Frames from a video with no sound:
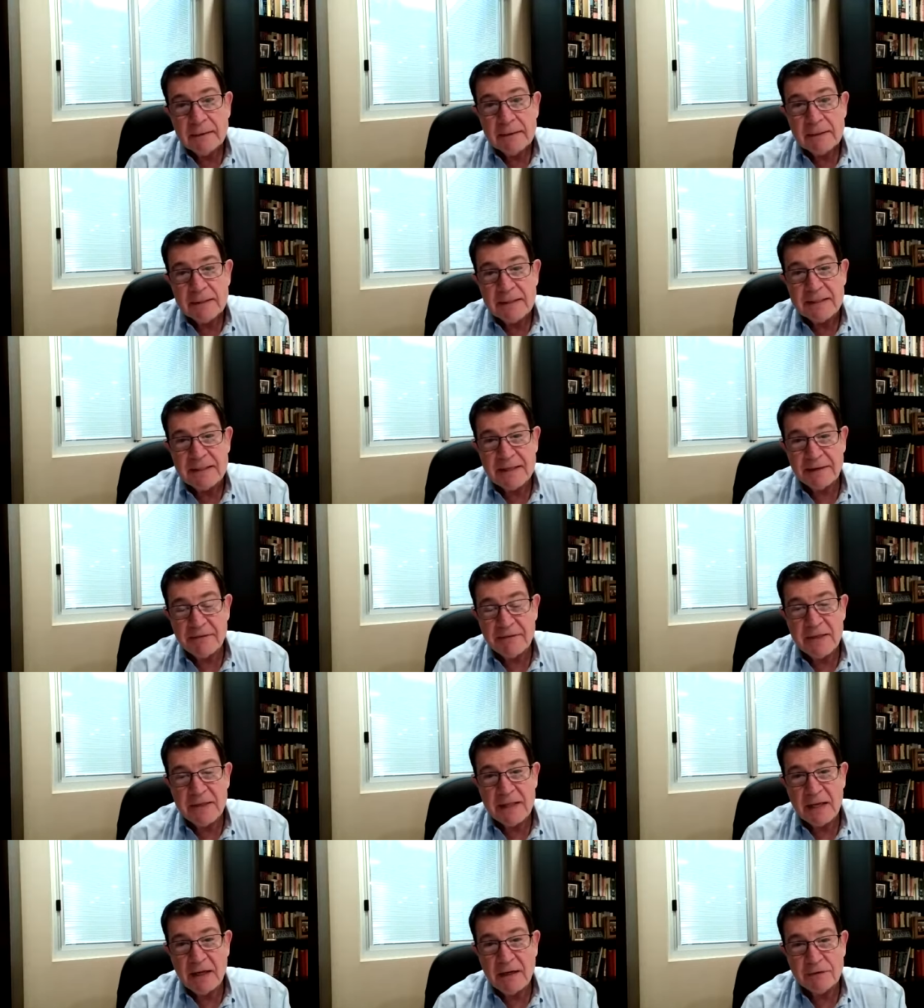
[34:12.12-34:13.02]
The
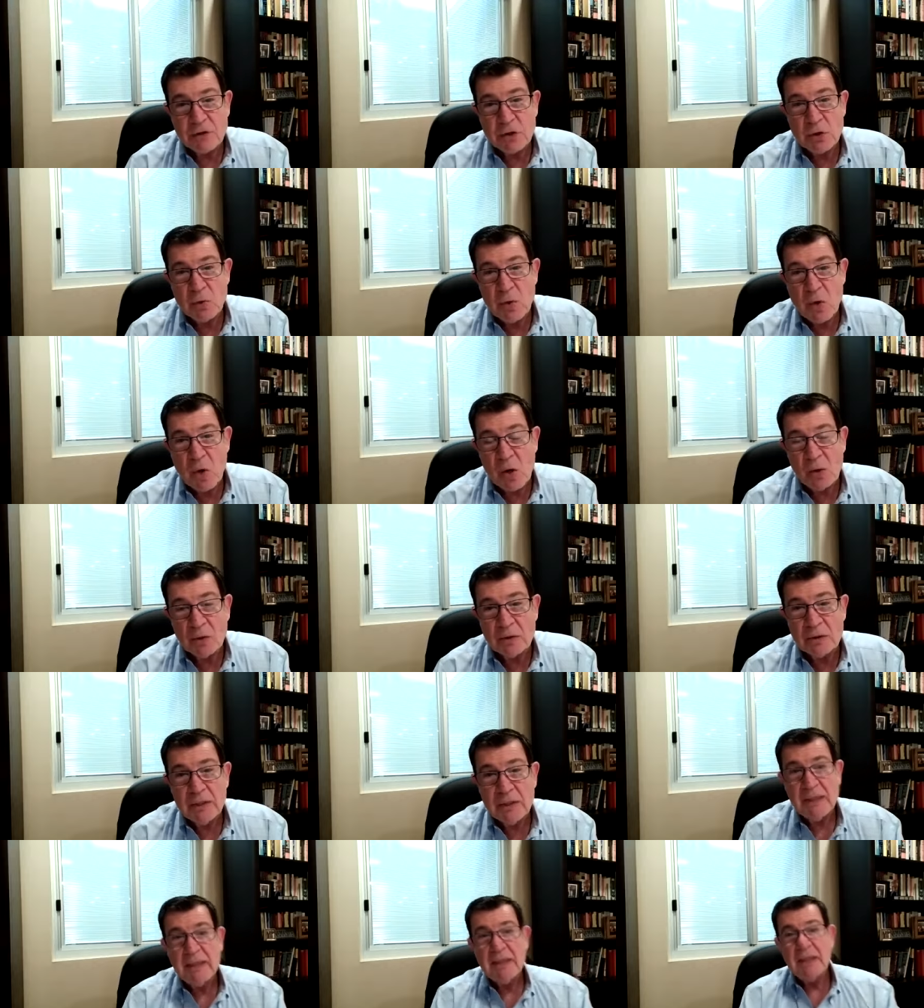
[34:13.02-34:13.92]
seventh day of Sukkot
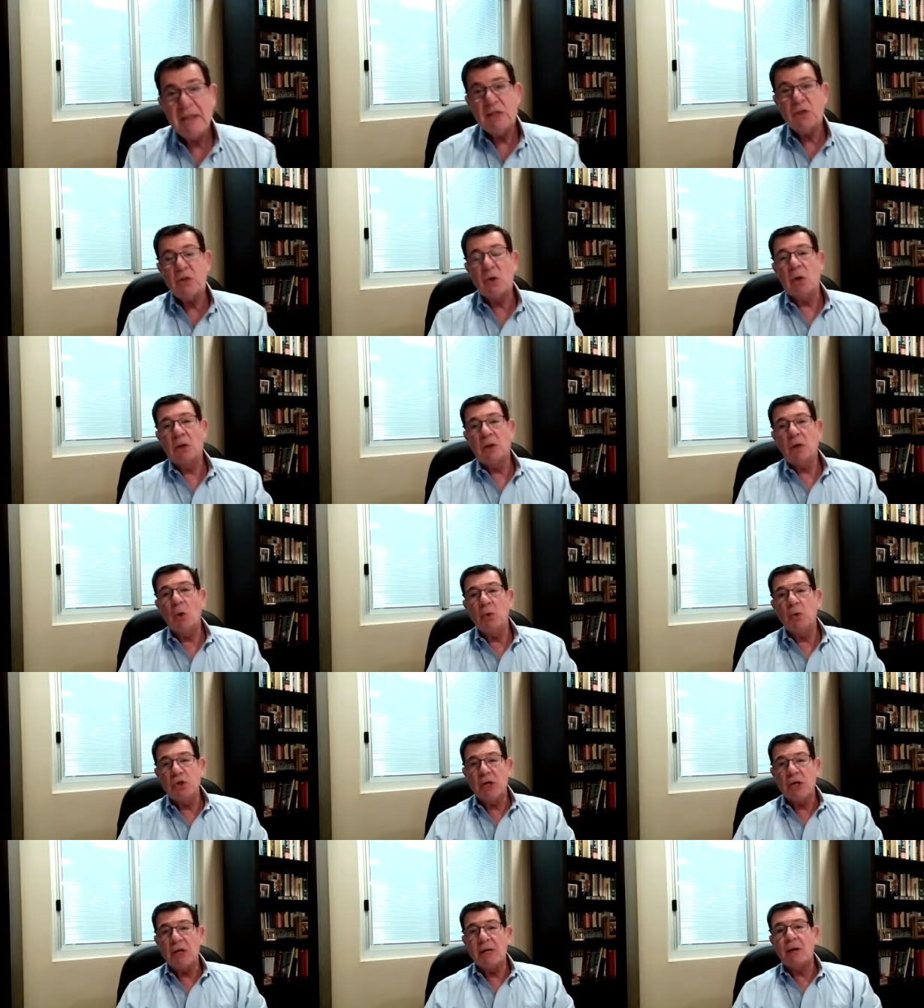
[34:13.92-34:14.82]
is called
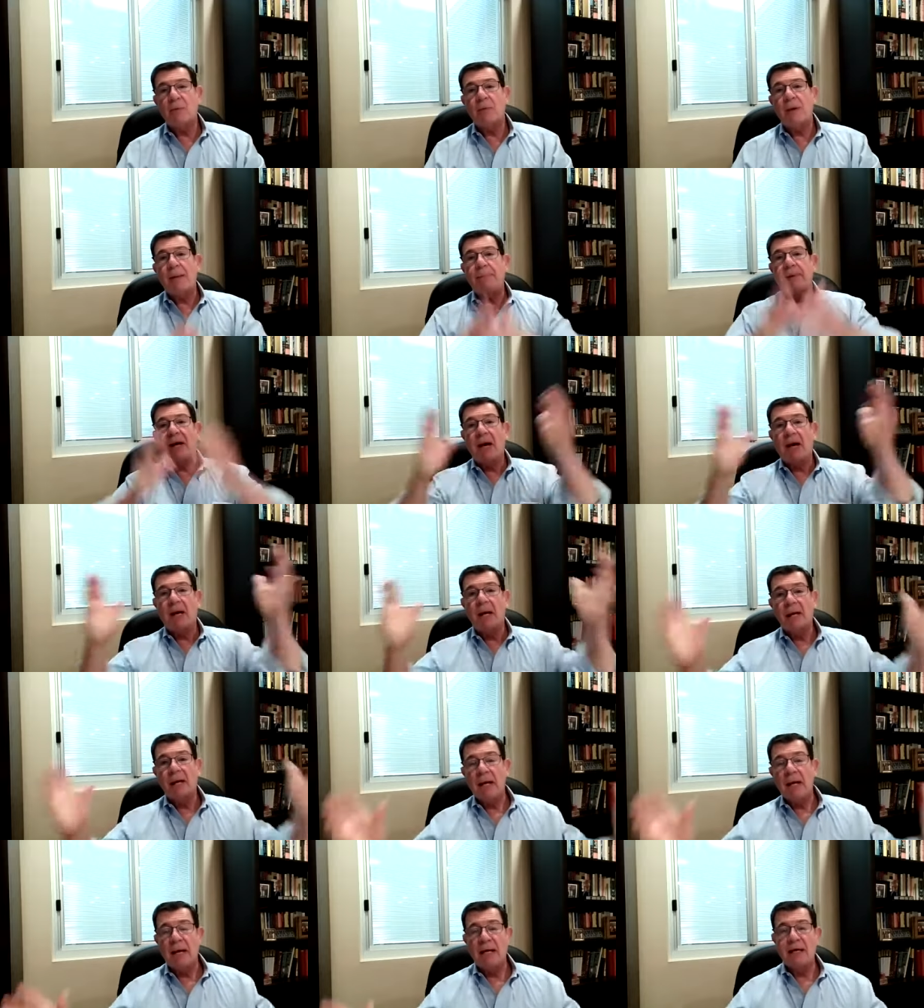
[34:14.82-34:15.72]
Hoshana Rabbah,
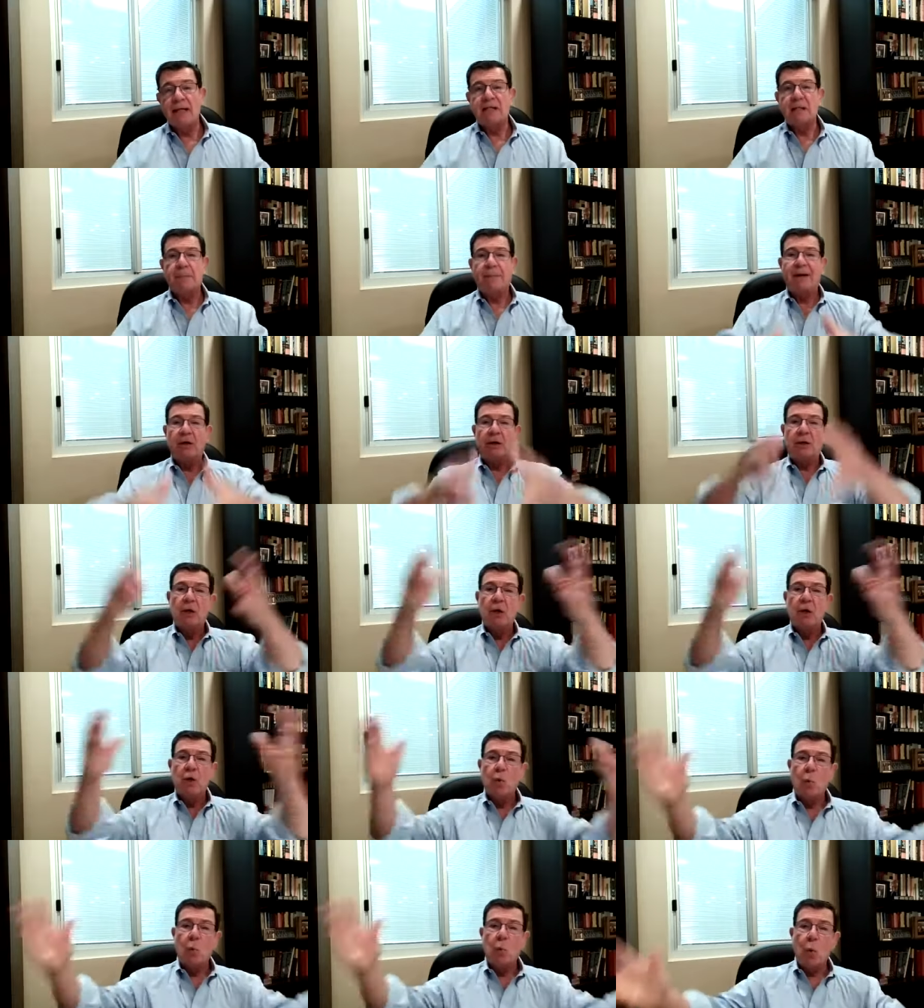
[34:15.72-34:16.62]
and it's about
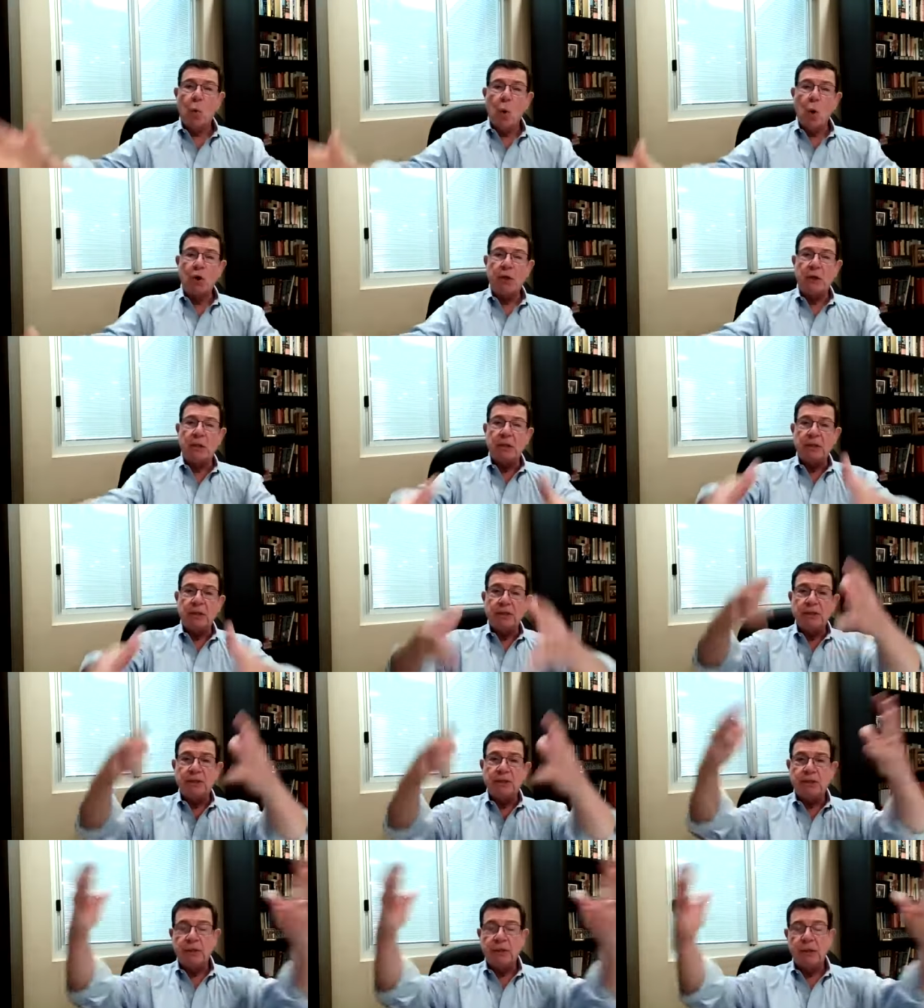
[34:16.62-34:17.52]

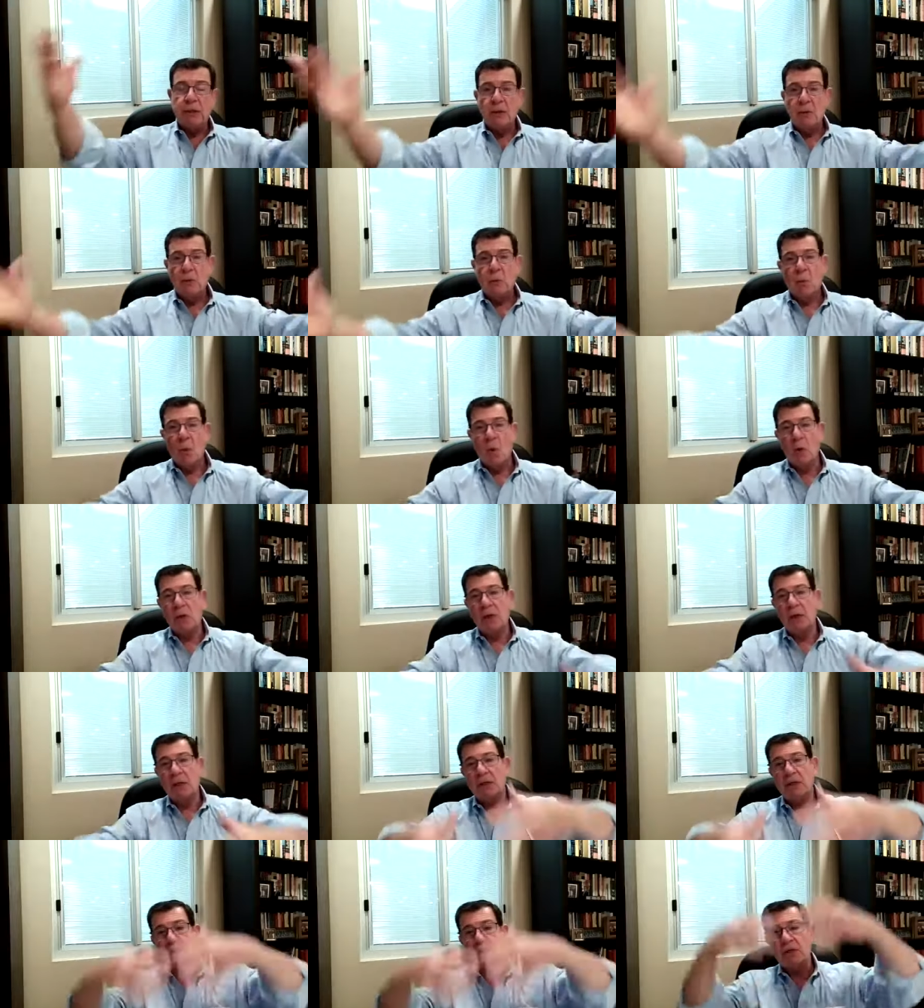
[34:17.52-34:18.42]
waters,
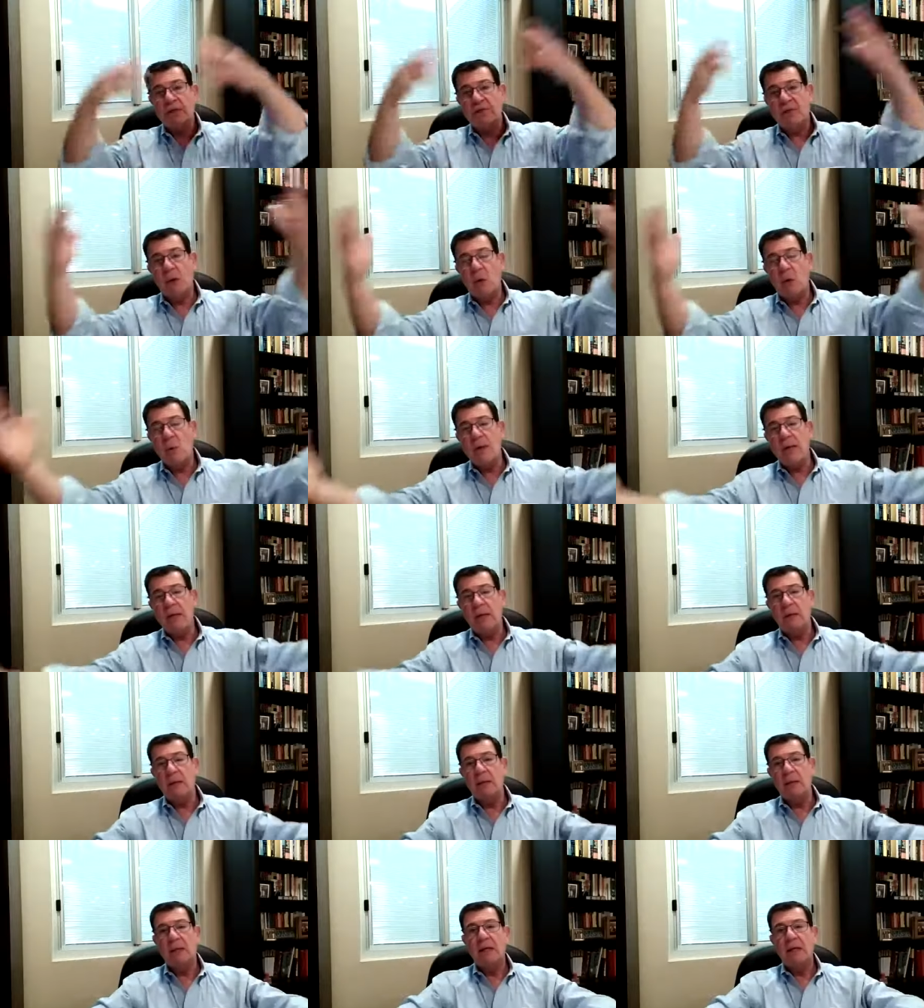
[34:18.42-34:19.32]
waters
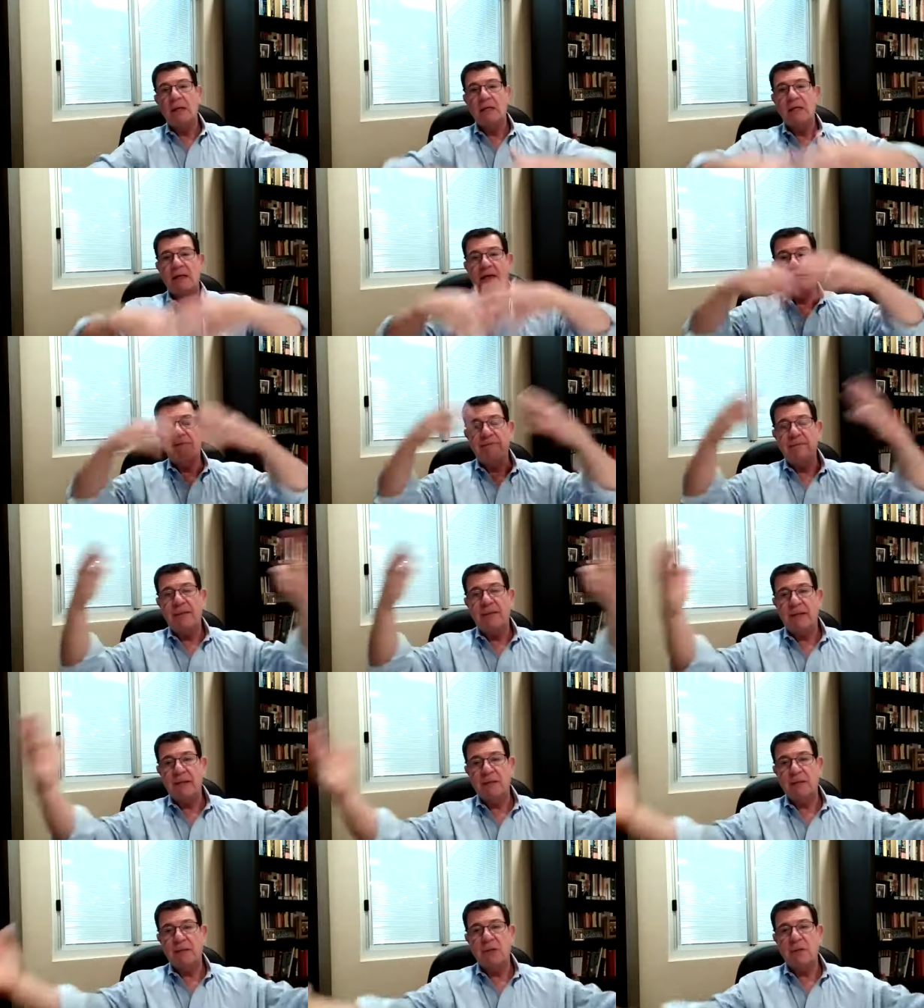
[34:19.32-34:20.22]
flowing that,
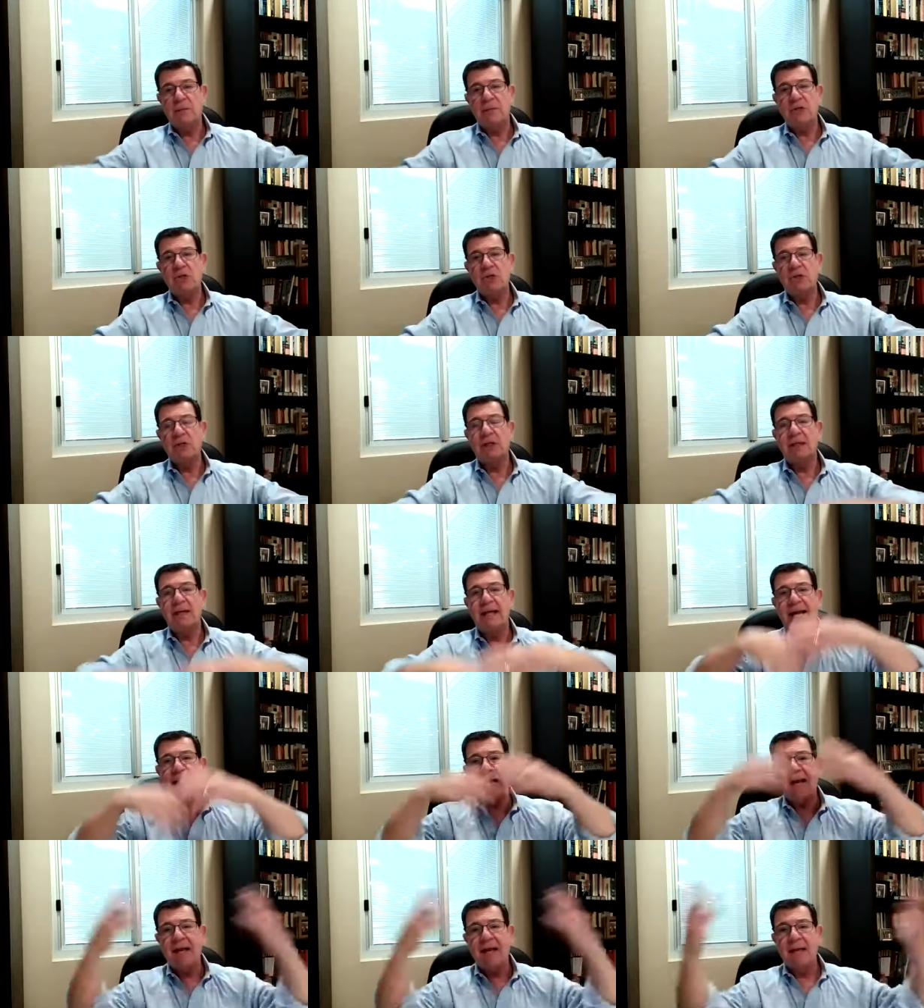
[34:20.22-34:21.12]
that nourish the
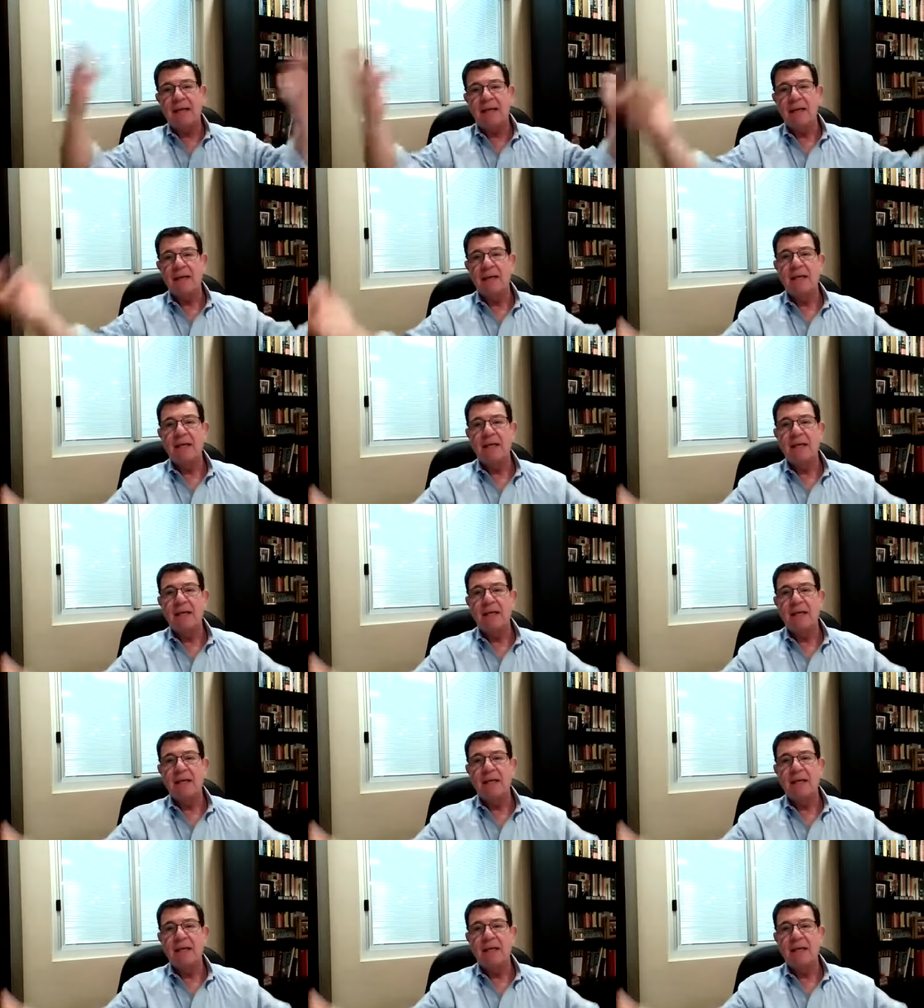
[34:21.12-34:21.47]
land.